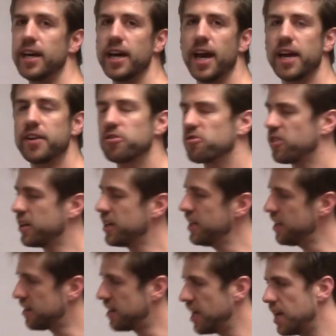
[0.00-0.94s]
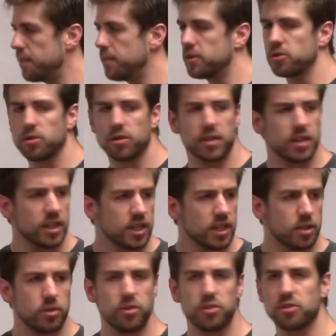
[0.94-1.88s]
And you're looking at them, and you're looking at
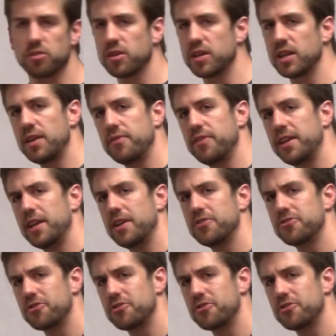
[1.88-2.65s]
you, and you're looking at videos,